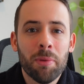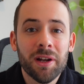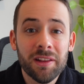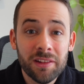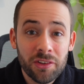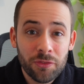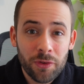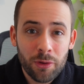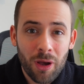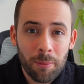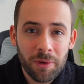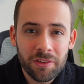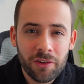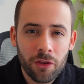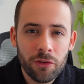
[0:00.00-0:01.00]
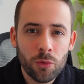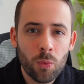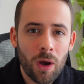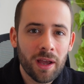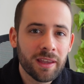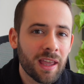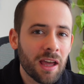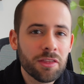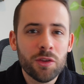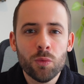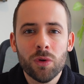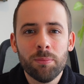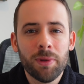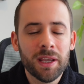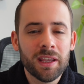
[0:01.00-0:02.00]
But in this video, I'm gonna tell you why Cathie
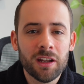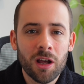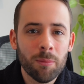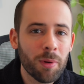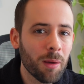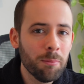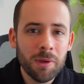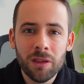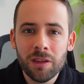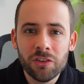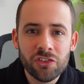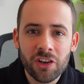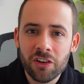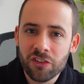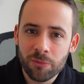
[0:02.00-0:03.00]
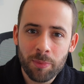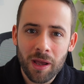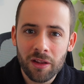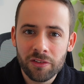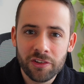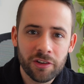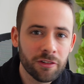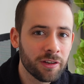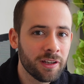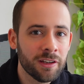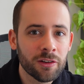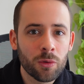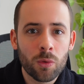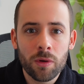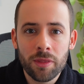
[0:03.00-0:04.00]
Wood picking up a million shares of Palantir
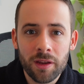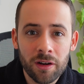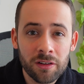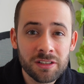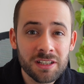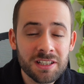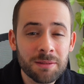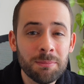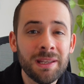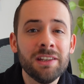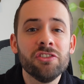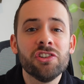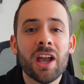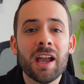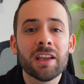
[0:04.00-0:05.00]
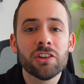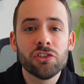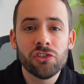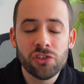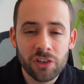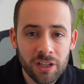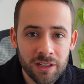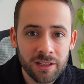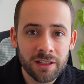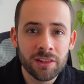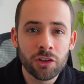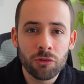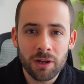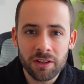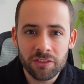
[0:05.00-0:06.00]
here or there doesn't mean jack in
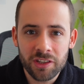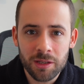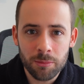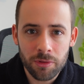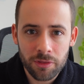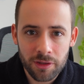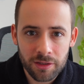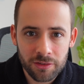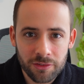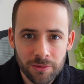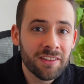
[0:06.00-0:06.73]
the grand scheme of things.